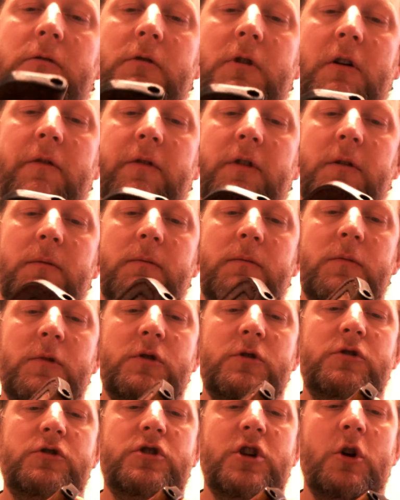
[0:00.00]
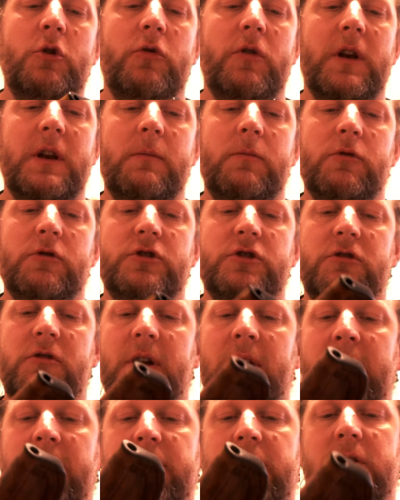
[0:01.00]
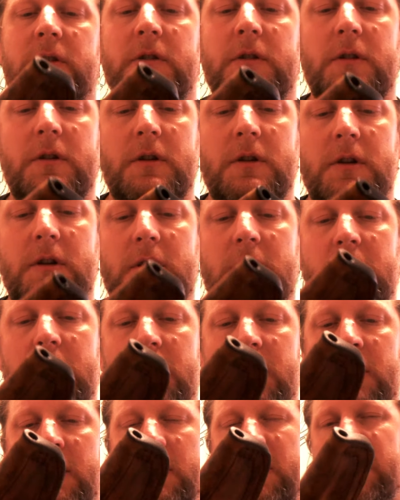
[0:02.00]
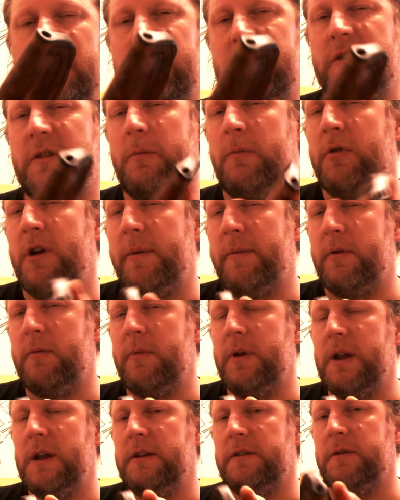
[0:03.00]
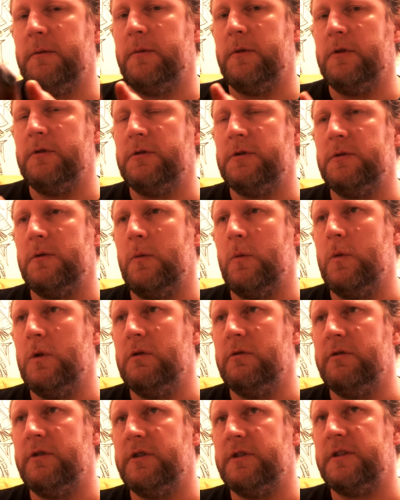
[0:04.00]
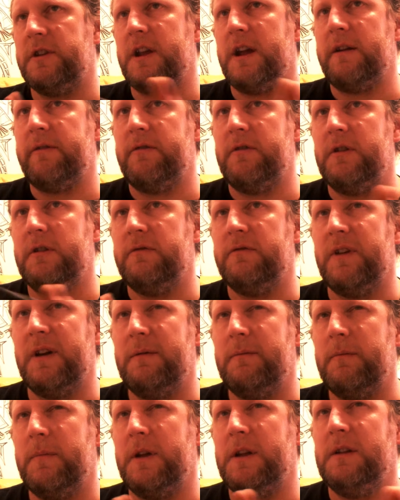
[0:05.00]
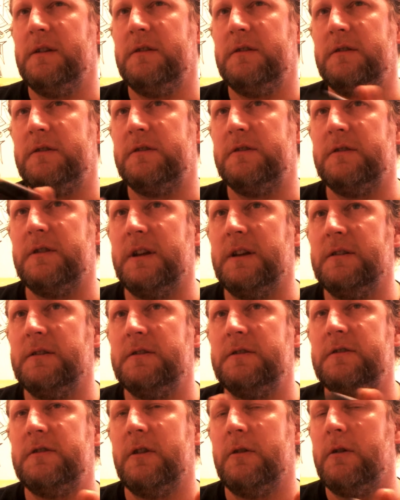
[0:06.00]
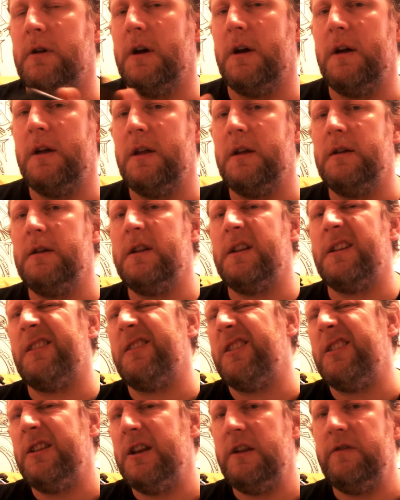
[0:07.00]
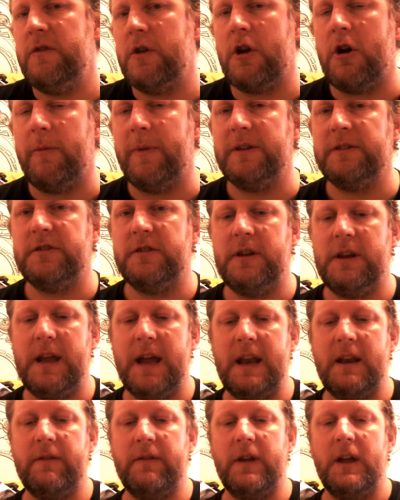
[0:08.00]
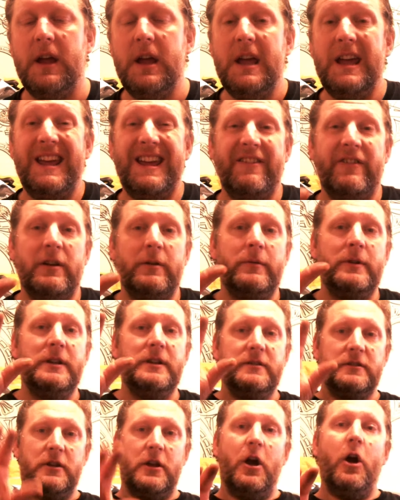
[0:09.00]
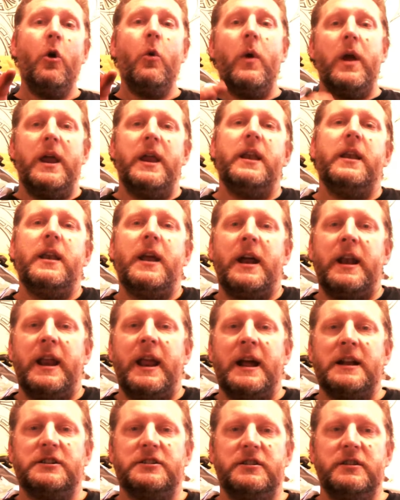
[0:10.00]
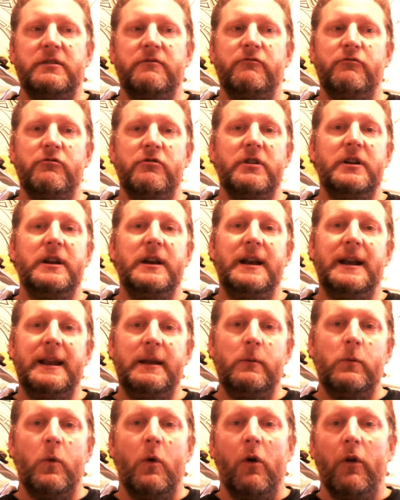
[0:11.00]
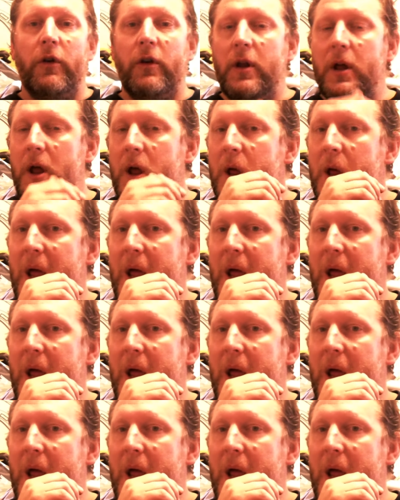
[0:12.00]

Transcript: rather than totally bushcraft because uh, it's a prepper meet as opposed to a wilderness gathering, if that makes sense. So I, you know, I can leave your comments at the end of it. If anybody's going and they actually really want